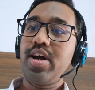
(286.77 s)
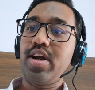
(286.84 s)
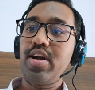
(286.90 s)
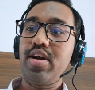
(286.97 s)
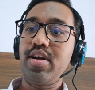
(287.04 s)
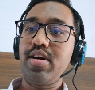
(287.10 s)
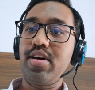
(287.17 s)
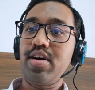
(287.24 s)

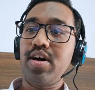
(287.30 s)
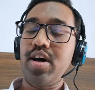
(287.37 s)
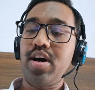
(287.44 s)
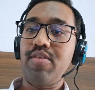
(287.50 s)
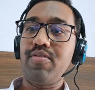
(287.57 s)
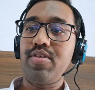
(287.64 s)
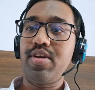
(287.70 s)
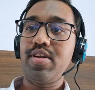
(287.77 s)
And
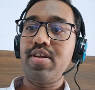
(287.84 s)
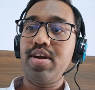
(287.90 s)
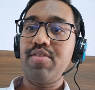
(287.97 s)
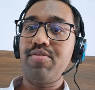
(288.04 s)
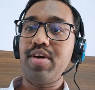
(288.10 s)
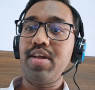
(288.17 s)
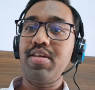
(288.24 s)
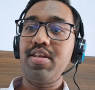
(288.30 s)
after
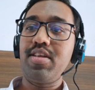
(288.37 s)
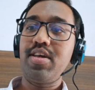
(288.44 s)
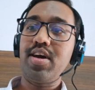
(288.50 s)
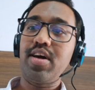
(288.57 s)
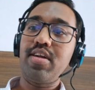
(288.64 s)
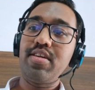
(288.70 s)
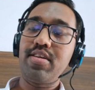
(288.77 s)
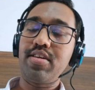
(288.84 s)
that, finally,
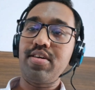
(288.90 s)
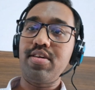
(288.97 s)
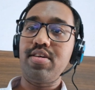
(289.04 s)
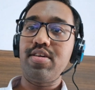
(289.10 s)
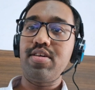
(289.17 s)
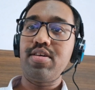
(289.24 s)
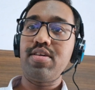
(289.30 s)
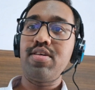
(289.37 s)
they asked,
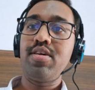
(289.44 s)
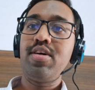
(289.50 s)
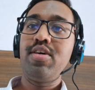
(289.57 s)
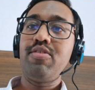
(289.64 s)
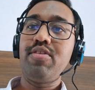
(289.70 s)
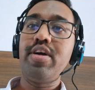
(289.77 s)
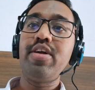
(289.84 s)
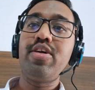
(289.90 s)

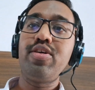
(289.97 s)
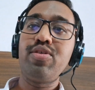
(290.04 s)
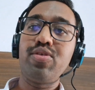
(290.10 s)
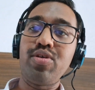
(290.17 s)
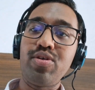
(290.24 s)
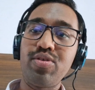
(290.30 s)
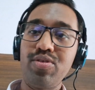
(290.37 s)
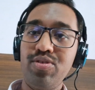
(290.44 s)
why did
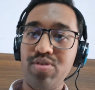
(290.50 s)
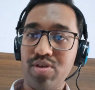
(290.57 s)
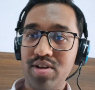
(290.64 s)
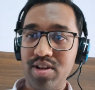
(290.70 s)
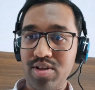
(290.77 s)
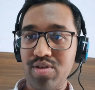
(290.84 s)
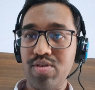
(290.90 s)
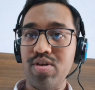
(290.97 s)
you want to
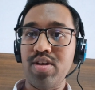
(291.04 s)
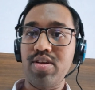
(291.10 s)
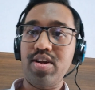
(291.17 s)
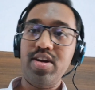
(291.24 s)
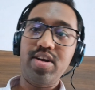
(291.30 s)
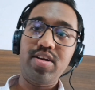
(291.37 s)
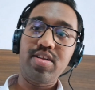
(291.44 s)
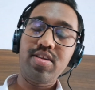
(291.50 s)
join ISRO as
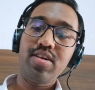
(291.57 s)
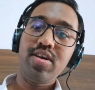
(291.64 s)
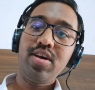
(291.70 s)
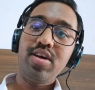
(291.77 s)
an intern?